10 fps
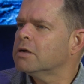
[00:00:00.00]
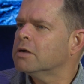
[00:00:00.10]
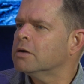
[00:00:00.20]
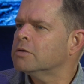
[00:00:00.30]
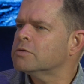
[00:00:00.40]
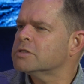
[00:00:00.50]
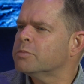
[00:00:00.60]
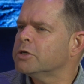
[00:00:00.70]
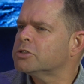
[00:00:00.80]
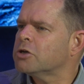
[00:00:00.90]
It was
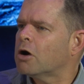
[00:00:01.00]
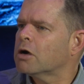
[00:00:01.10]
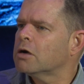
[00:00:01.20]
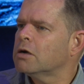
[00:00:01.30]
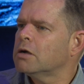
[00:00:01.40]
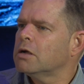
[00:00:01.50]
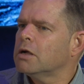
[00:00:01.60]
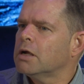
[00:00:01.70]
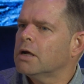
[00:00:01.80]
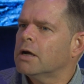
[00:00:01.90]
a big shock.
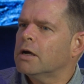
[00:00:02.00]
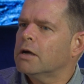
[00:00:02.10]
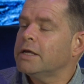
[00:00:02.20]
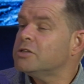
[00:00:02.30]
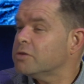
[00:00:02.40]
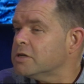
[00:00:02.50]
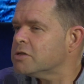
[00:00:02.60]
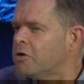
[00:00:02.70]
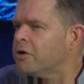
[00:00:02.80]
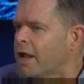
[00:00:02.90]
He took
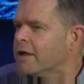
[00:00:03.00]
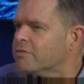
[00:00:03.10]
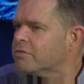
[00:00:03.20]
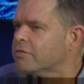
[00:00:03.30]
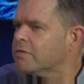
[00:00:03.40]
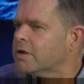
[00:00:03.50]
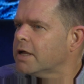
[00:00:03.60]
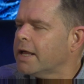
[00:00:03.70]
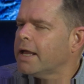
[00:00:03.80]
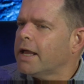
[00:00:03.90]
his own life.
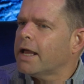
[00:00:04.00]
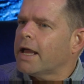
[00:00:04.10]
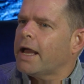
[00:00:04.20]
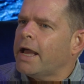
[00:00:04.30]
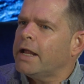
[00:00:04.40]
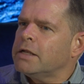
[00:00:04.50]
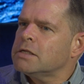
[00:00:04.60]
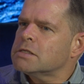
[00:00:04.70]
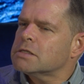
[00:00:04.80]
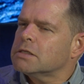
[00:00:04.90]

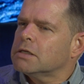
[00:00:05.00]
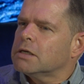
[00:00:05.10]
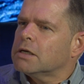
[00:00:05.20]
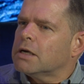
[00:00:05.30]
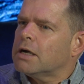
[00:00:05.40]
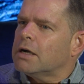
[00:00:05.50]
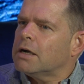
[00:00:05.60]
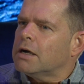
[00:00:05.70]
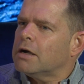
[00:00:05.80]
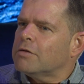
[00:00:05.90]
And
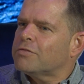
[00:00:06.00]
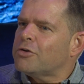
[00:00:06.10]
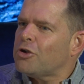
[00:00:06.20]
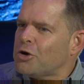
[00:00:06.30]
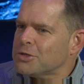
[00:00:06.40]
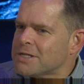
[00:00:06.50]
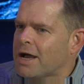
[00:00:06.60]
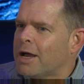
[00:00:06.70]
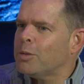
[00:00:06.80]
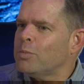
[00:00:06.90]
for a long
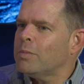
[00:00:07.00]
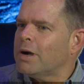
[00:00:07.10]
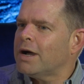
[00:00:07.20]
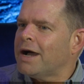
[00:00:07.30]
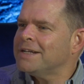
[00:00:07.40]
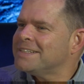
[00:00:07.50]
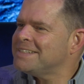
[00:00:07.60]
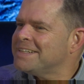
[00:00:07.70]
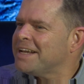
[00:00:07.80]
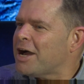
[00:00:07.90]
time, I
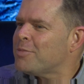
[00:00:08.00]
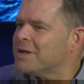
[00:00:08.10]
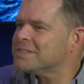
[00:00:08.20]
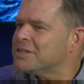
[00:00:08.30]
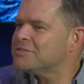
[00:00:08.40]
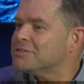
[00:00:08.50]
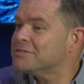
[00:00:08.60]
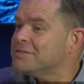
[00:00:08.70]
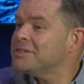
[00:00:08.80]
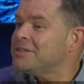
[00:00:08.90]
didn't allow myself to
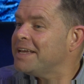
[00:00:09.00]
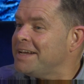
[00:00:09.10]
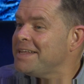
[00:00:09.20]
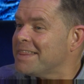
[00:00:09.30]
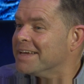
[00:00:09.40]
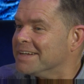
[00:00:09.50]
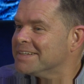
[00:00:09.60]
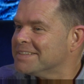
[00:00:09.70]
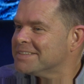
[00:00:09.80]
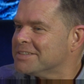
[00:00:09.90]
feel
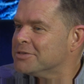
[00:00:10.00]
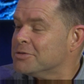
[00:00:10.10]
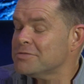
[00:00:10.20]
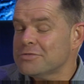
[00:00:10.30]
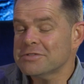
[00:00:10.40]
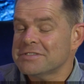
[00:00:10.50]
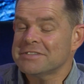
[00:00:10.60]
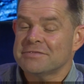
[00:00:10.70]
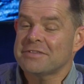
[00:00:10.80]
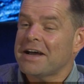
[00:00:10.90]
anything. You know, for
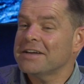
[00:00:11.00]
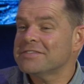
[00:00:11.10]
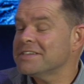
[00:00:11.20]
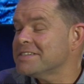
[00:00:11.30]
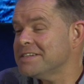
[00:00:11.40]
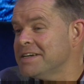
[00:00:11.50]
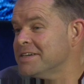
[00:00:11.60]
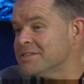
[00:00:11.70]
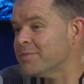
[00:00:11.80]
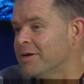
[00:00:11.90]
5-6
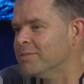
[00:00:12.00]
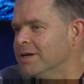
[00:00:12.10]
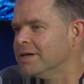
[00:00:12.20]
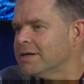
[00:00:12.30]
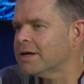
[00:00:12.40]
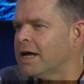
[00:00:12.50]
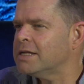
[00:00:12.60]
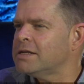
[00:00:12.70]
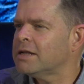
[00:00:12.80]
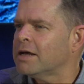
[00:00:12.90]
years maybe, I
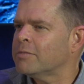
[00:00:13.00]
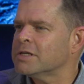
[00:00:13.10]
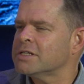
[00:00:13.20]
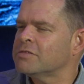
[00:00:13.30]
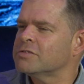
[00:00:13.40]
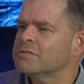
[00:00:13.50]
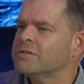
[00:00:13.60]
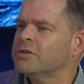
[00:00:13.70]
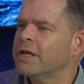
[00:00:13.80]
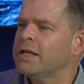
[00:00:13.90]
didn't allow myself to
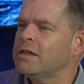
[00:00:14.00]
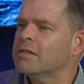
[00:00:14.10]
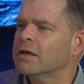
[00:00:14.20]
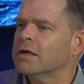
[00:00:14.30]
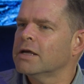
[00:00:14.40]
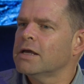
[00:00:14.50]
feel anything.